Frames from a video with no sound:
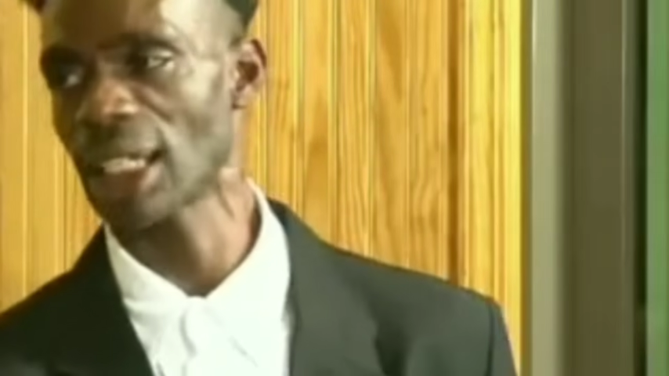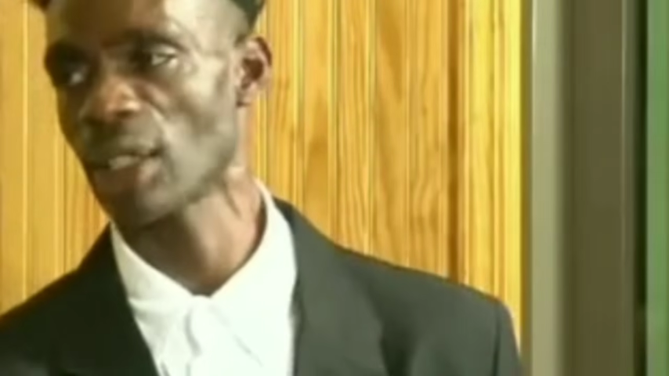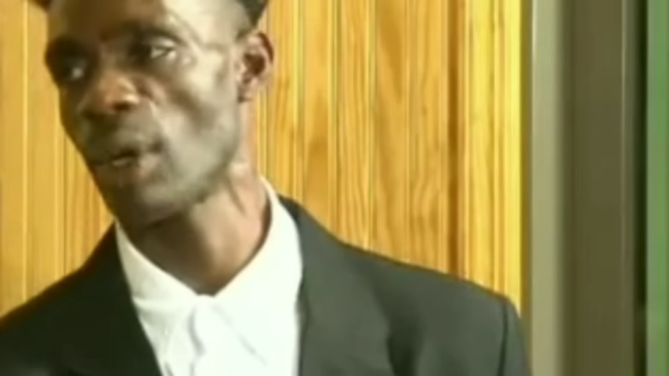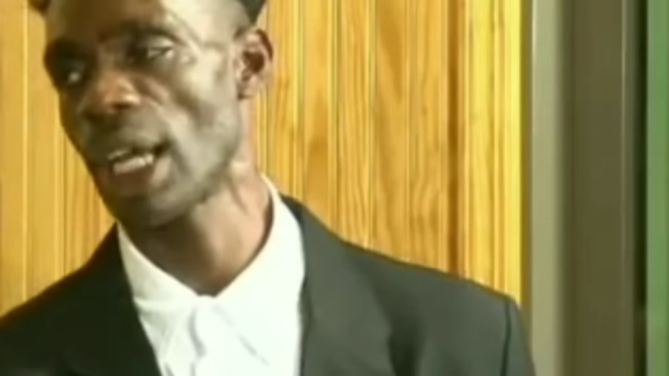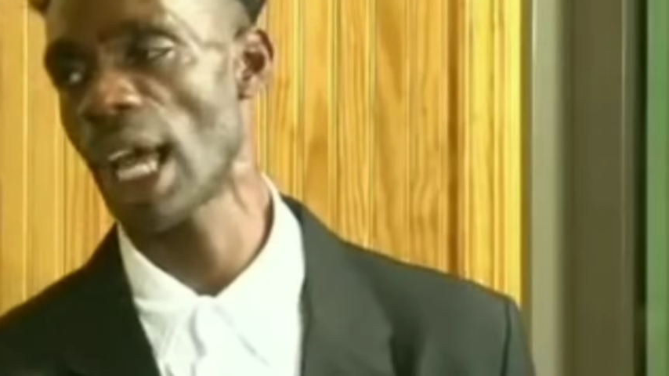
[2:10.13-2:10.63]

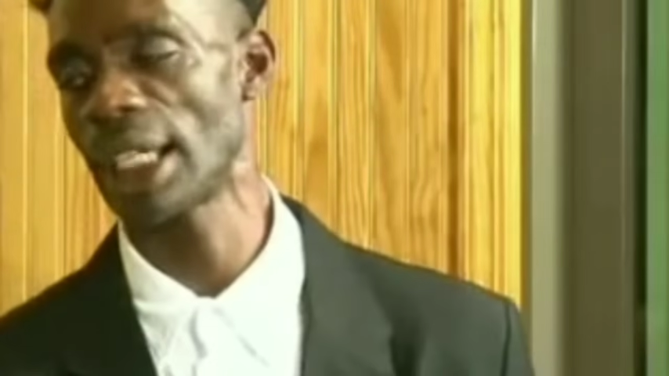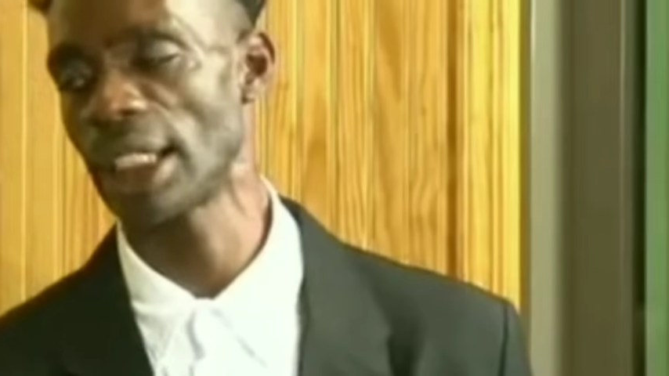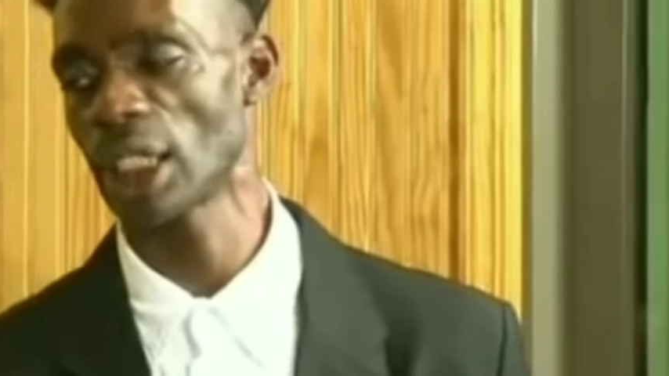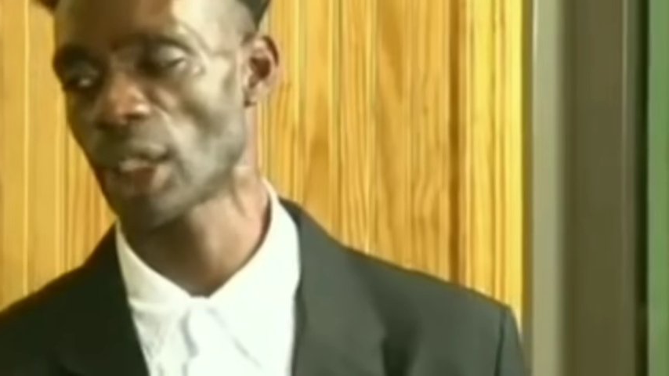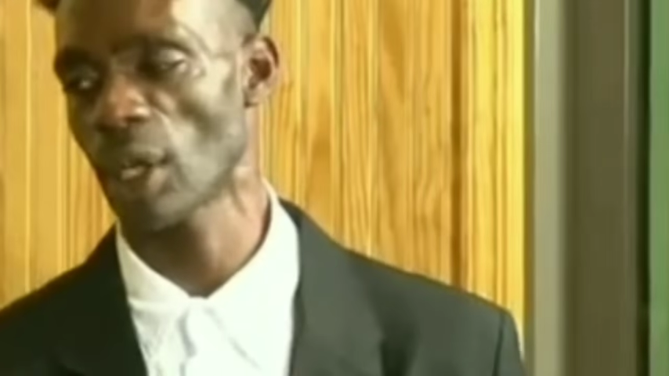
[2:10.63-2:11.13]
appeal,
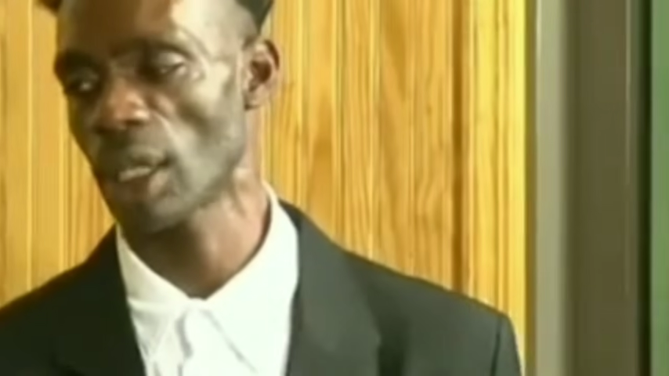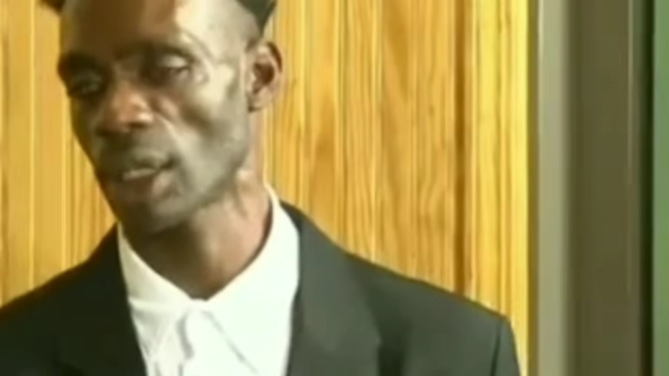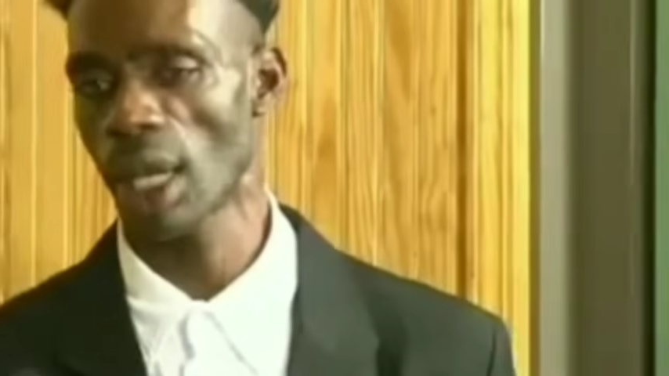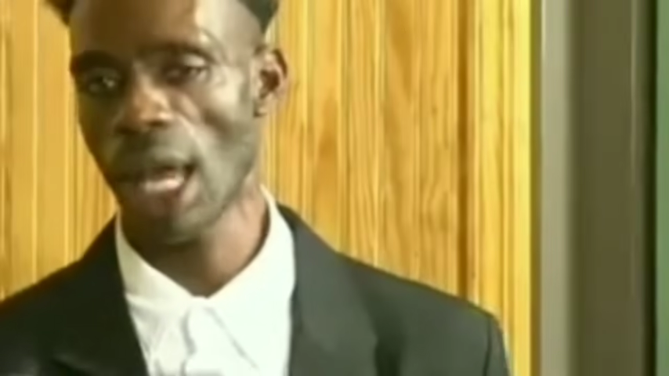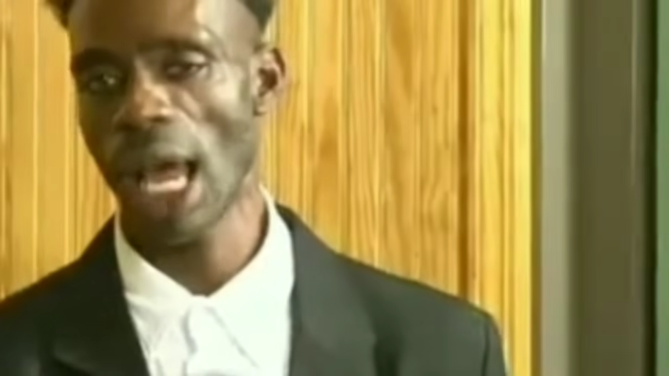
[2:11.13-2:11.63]

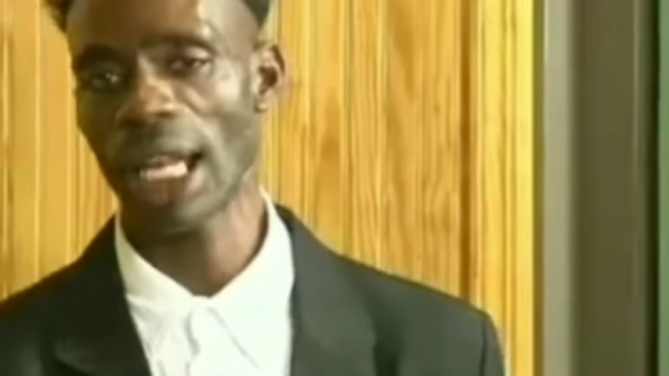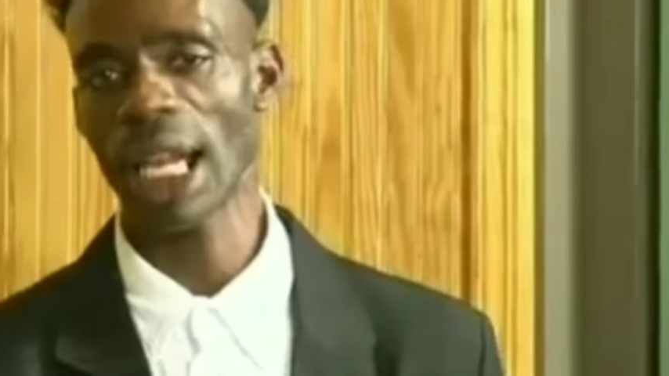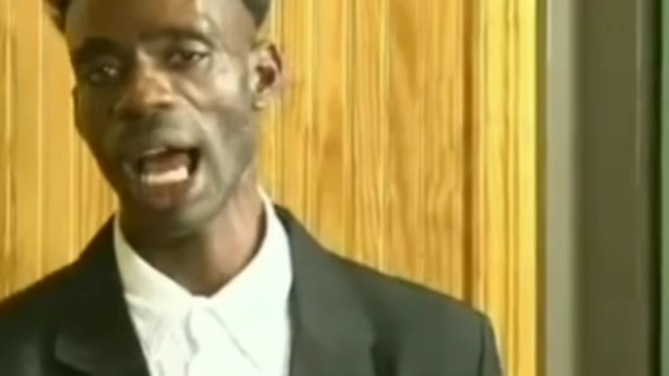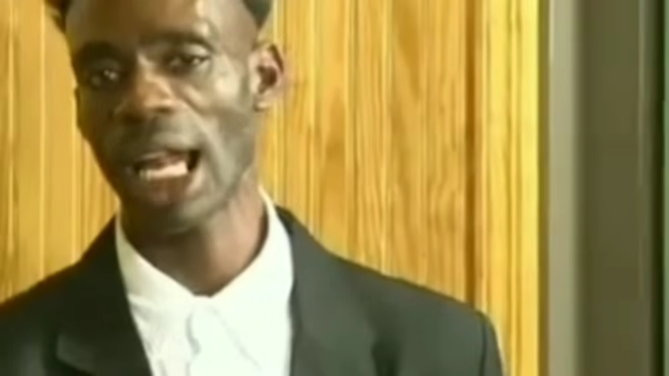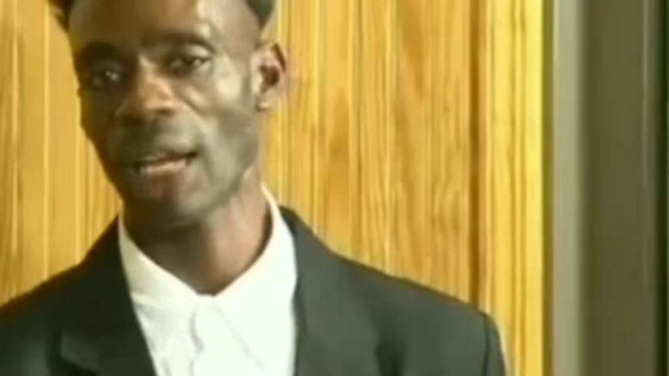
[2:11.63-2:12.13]

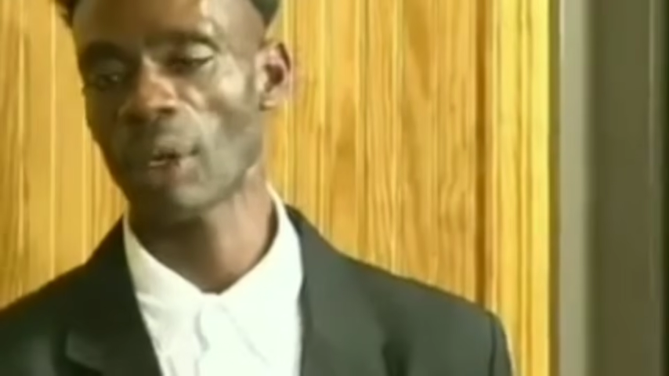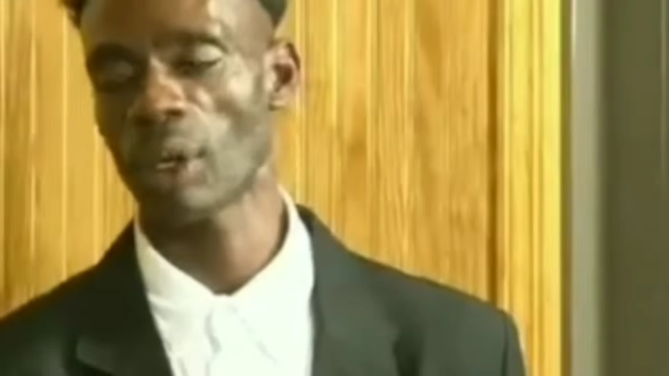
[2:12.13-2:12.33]
hearing